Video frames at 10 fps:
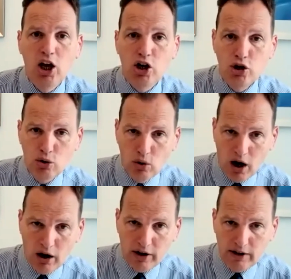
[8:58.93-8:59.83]
No
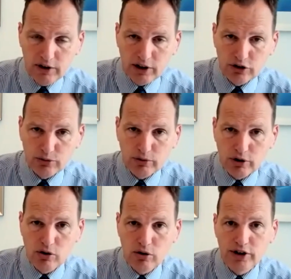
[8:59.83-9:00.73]
RA flares were
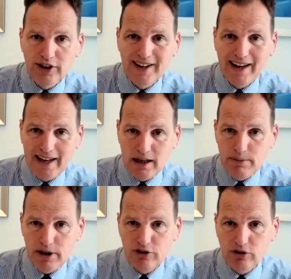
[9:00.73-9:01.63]
recorded in any
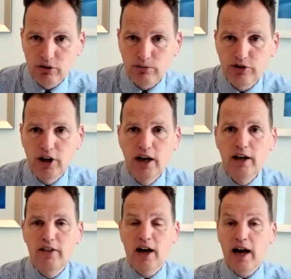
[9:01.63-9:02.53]
patient groups. The